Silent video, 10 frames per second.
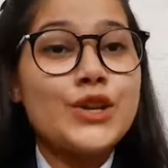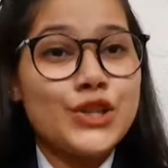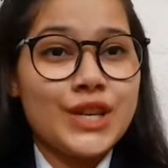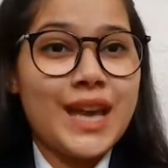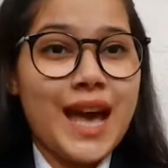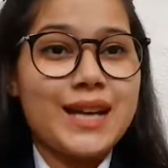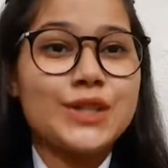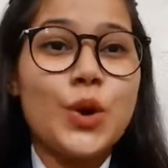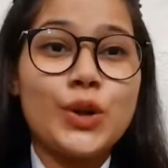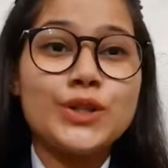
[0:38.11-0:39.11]
She
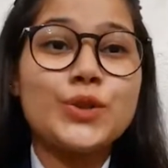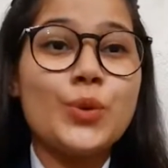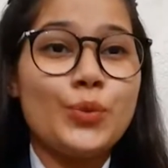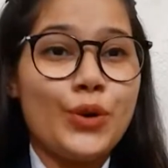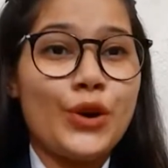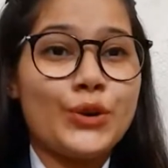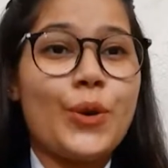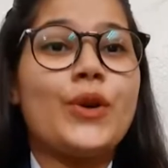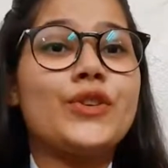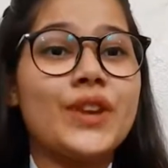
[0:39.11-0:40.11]
has also
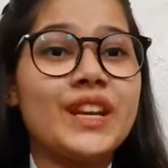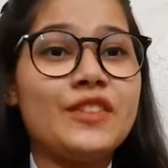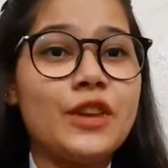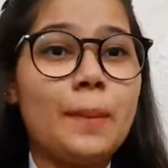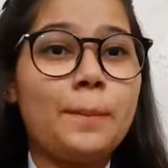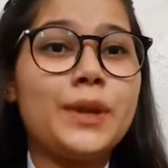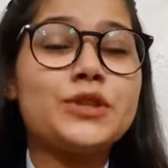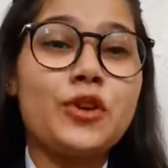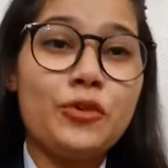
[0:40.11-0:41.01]
worked on redevelopment